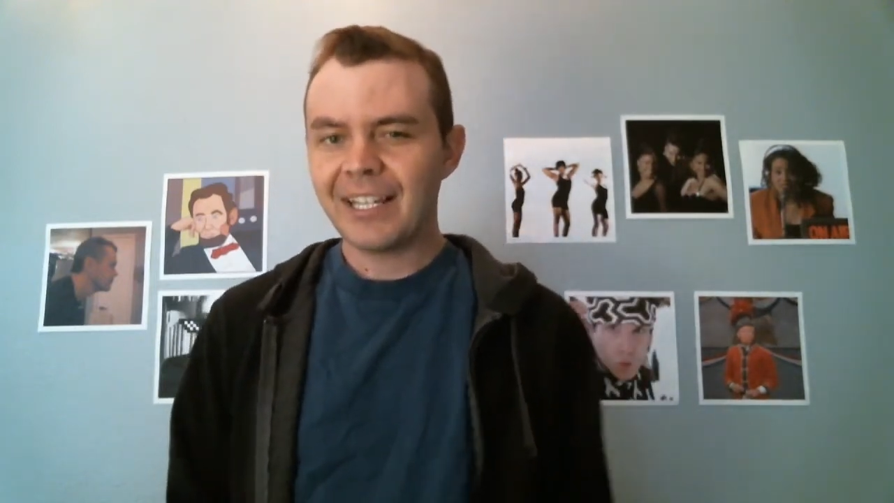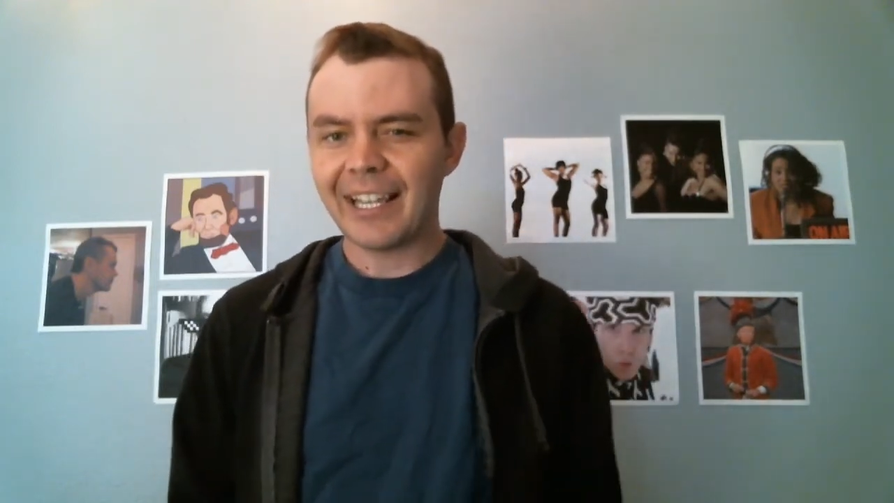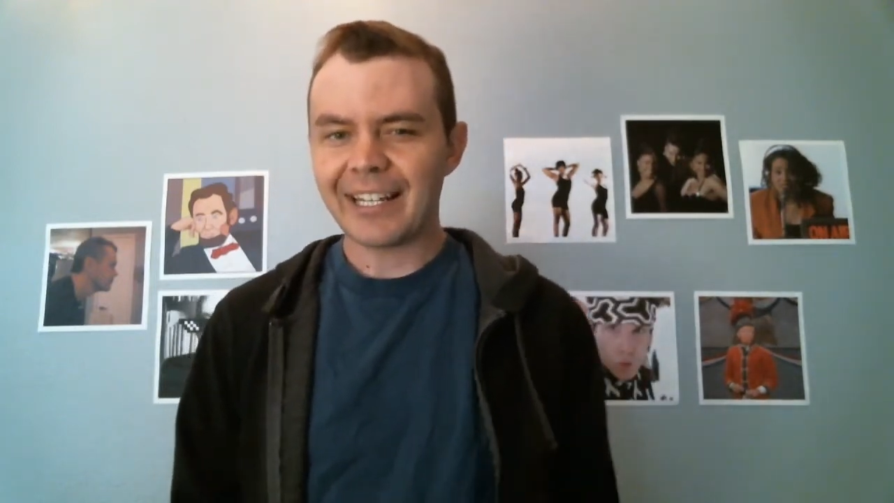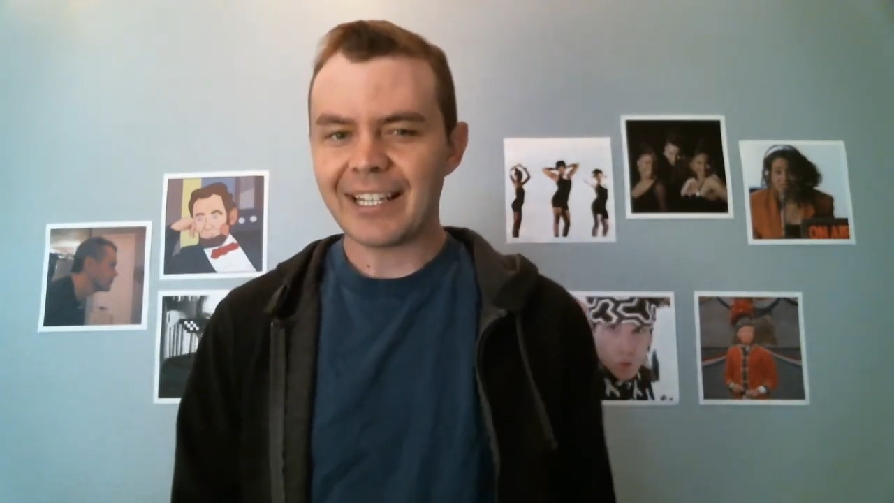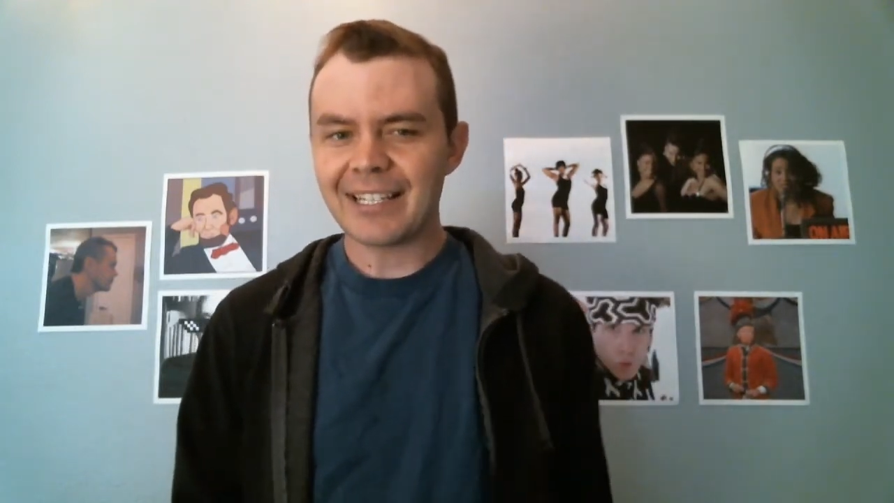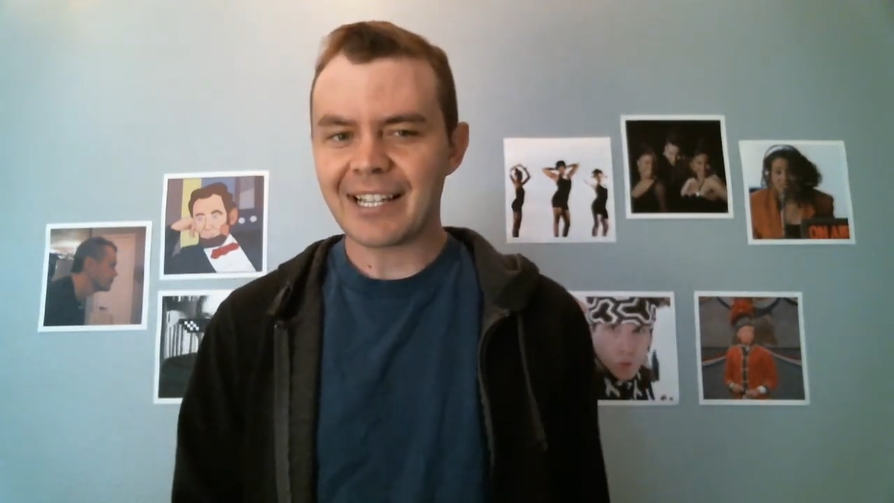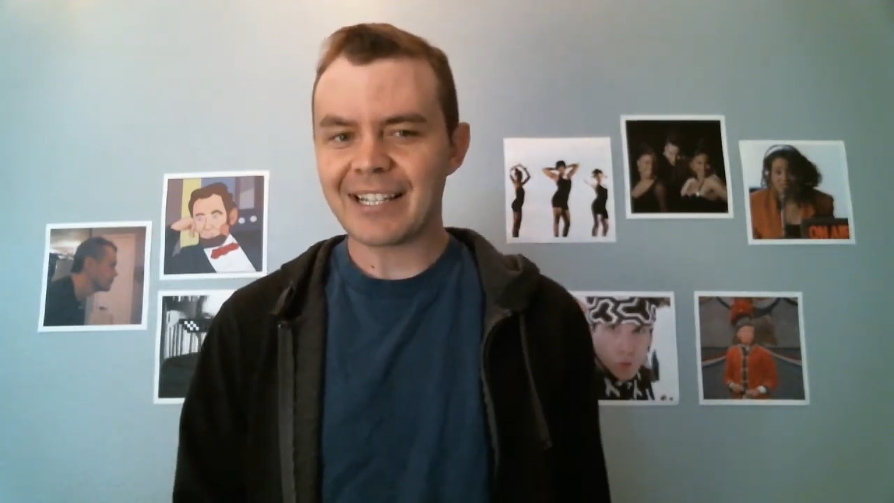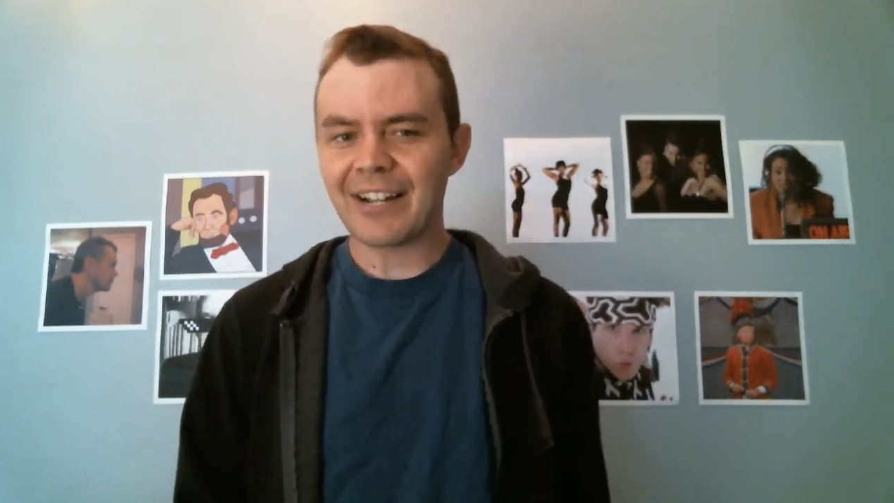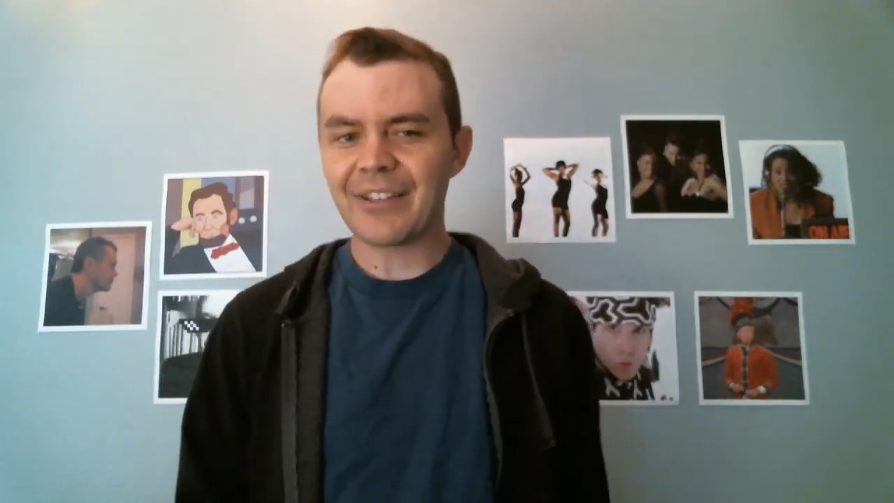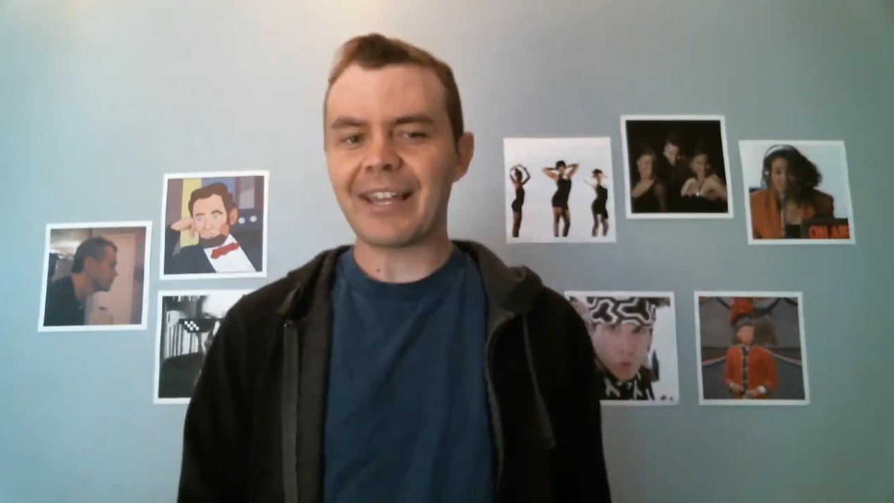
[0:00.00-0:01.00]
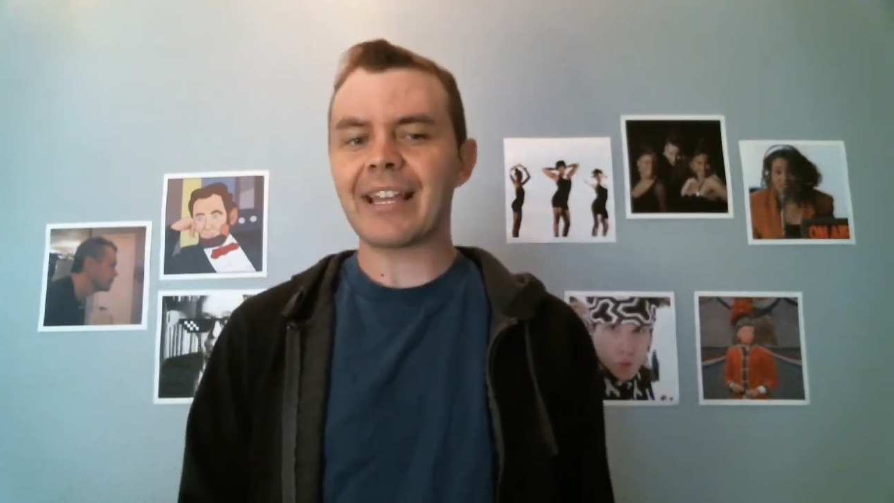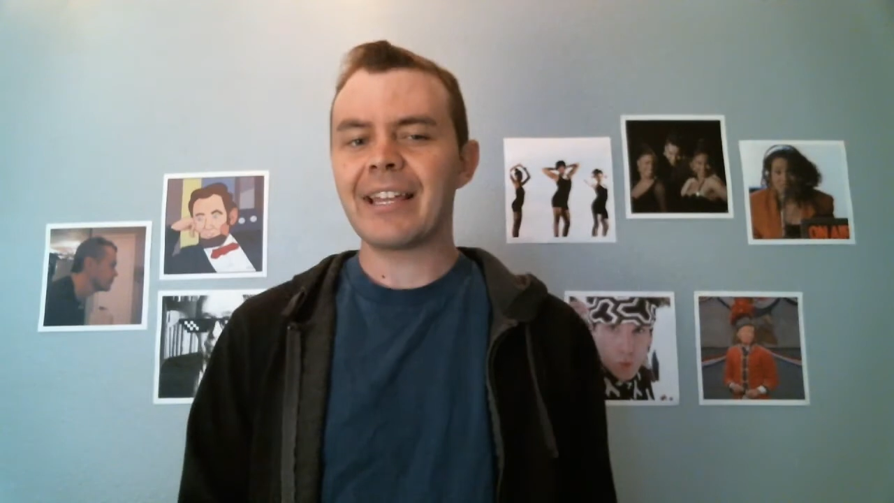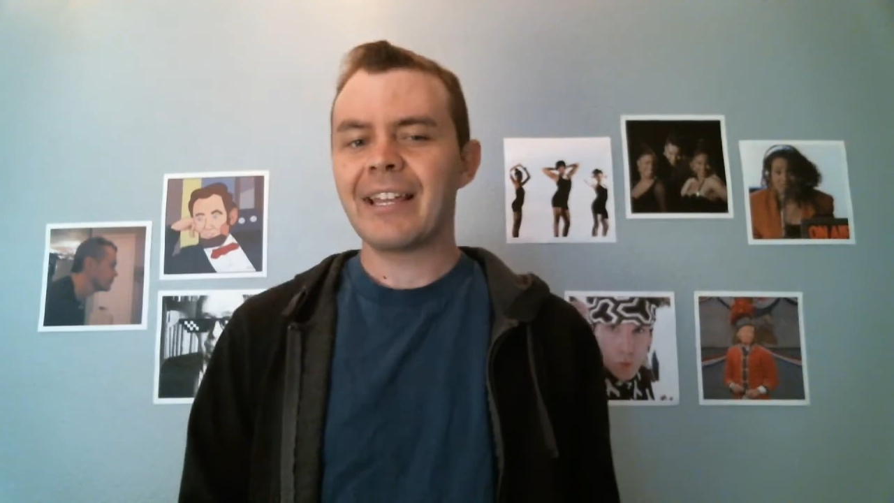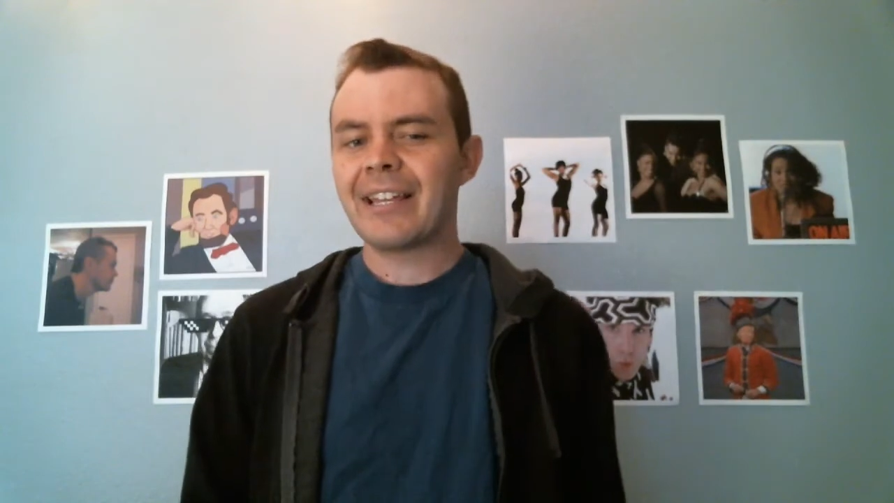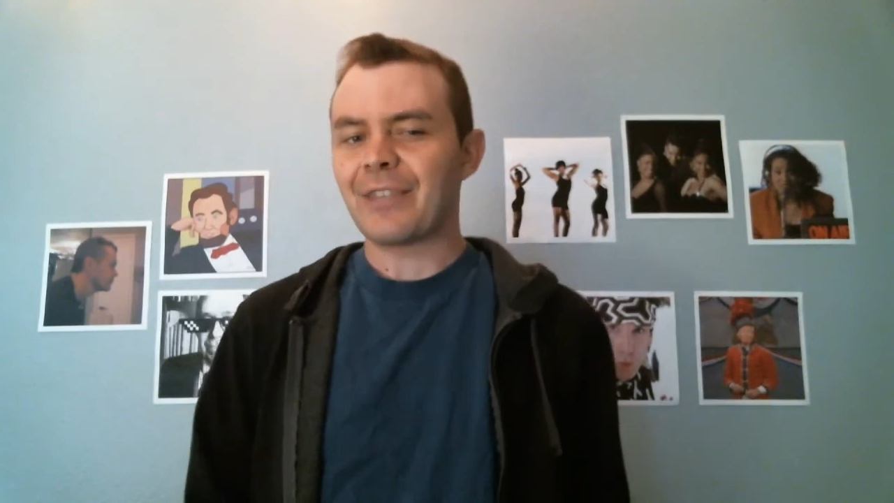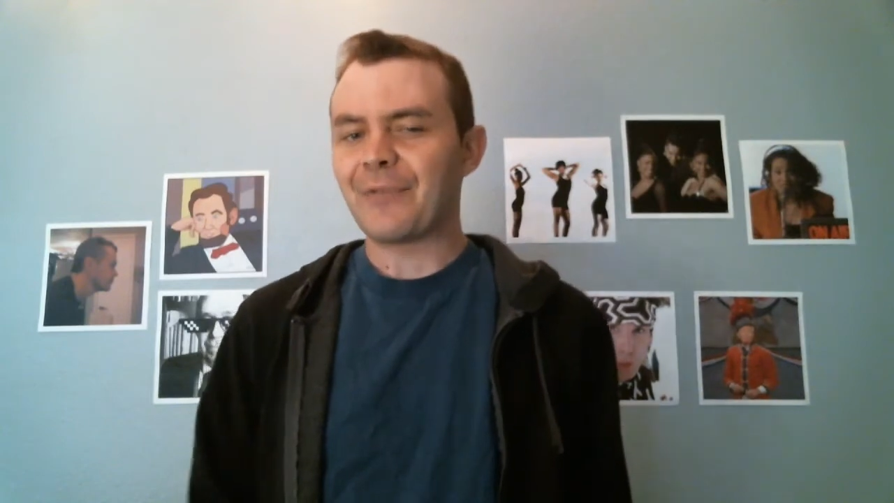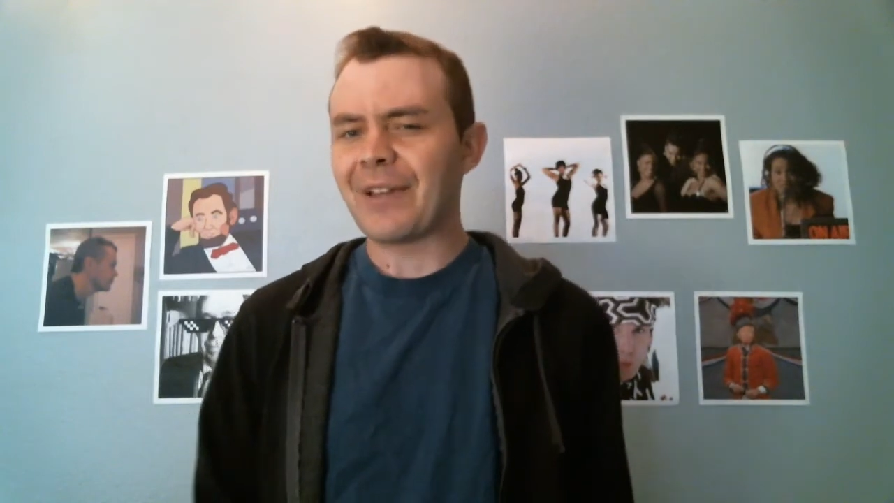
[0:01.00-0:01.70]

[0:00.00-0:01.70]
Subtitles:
And he says there that the